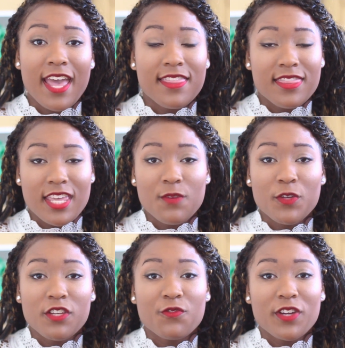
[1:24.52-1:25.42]
and then
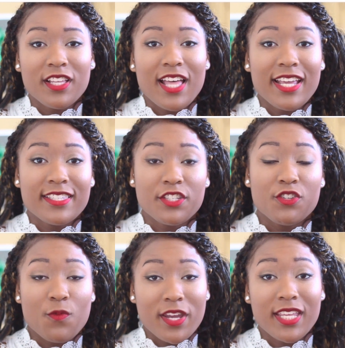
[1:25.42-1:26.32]
when you realize
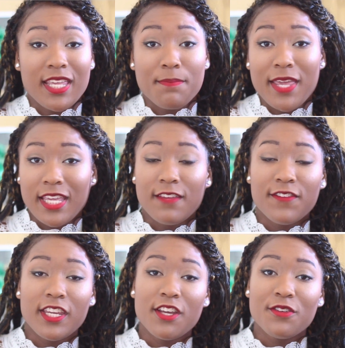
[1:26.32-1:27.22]
that you want to keep making
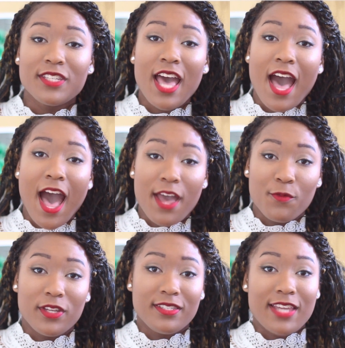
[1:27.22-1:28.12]
videos, I
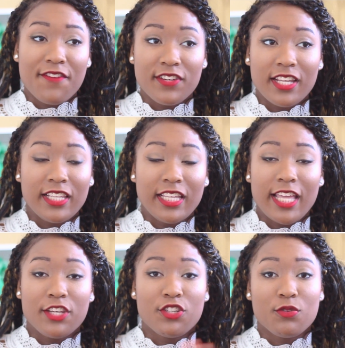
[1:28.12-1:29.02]
would definitely
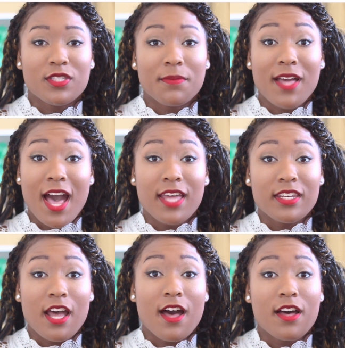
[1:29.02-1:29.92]
like do some
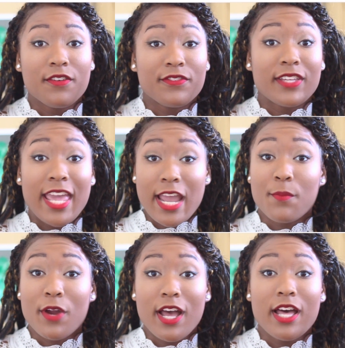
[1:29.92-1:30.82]
kind of
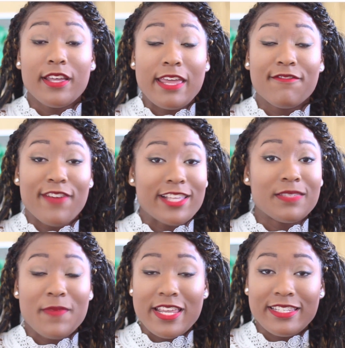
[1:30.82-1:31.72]
camera
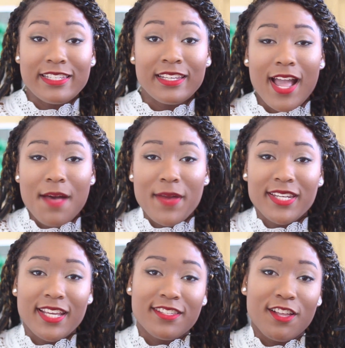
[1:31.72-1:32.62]
investment. I got
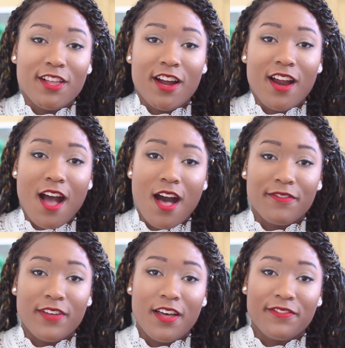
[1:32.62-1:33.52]
my DSLR
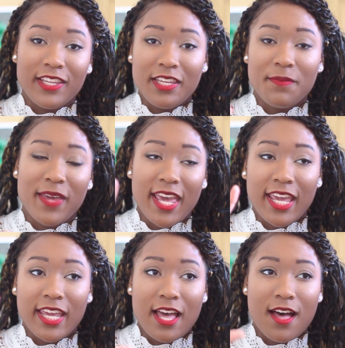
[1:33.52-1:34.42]
off of
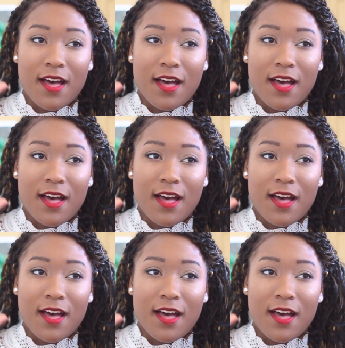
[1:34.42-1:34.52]
eBay.